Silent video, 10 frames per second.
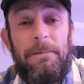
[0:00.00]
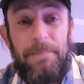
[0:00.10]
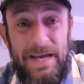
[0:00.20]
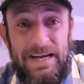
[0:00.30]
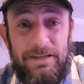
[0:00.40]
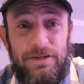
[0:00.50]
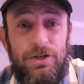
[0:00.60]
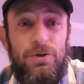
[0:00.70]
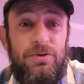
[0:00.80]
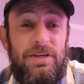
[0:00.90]
Back
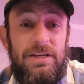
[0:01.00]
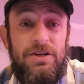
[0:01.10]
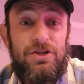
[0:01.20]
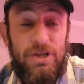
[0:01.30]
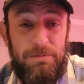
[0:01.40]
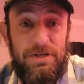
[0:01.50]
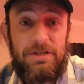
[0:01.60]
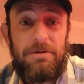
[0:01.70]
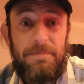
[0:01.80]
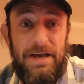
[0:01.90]
to the
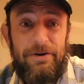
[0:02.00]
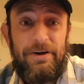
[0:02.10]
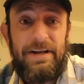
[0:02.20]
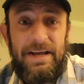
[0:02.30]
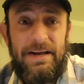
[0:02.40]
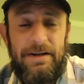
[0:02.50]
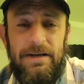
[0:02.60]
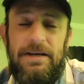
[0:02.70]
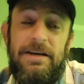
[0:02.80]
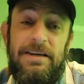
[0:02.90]
subject matter at hand.
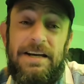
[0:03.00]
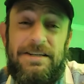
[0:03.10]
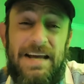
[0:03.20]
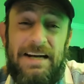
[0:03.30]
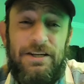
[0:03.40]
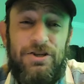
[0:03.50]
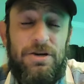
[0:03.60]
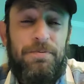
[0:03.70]
He attacked his